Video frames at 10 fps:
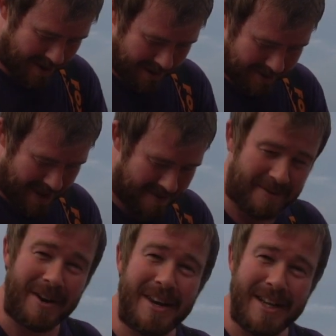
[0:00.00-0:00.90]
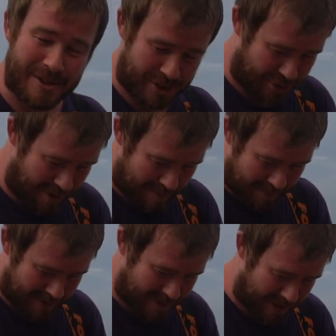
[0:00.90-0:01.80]
I definitely need to trip
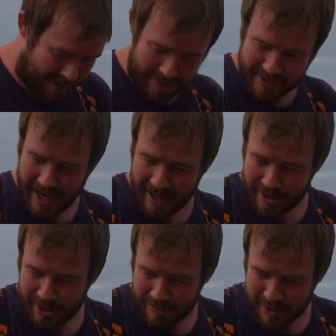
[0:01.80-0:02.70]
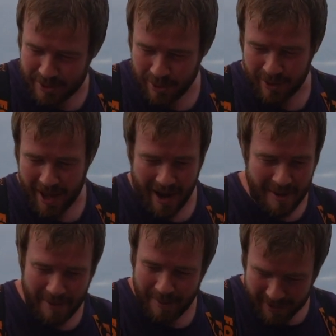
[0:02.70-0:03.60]
to the local tackle shop to sort
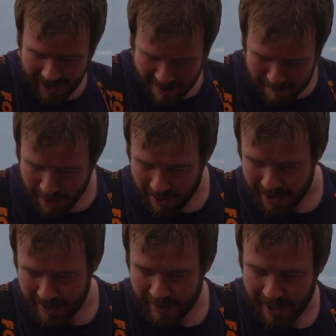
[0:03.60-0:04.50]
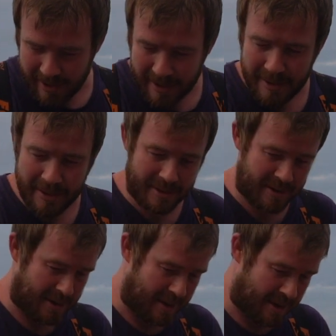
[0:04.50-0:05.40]
that out, but we're getting by anyway.
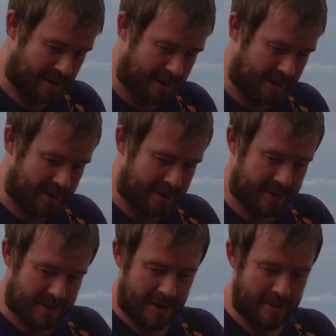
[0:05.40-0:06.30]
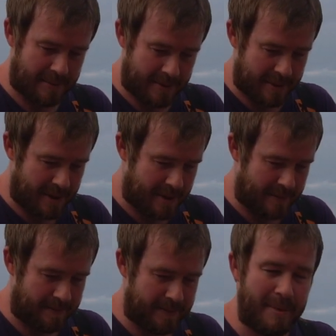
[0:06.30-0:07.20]
So
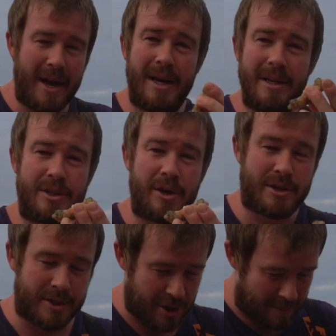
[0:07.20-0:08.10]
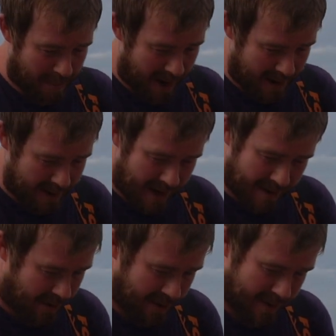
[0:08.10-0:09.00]
made a little sausage on my bait
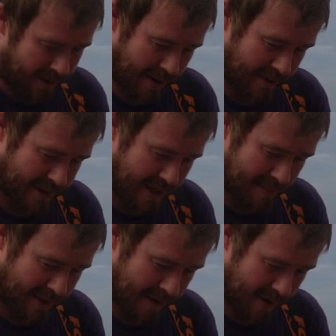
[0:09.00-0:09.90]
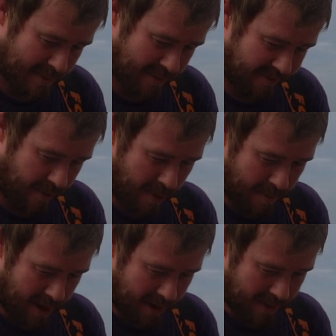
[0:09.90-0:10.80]
needle, like you know, you've seen me do this before,
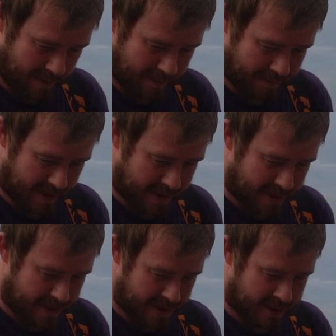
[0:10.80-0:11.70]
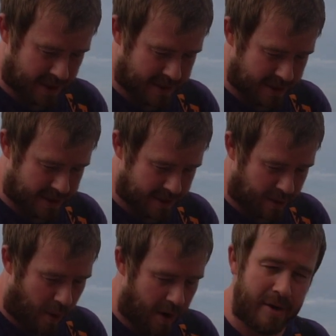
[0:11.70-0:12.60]
but it's just
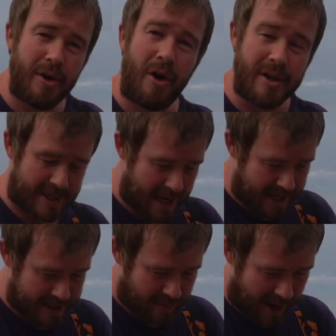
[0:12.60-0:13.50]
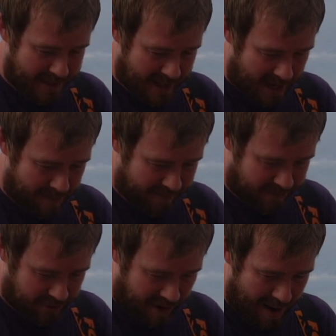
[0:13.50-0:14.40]
quite a nice easy way of dealing with
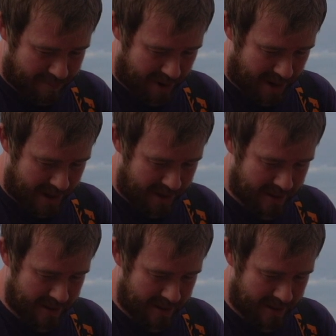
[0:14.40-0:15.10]
the crab really.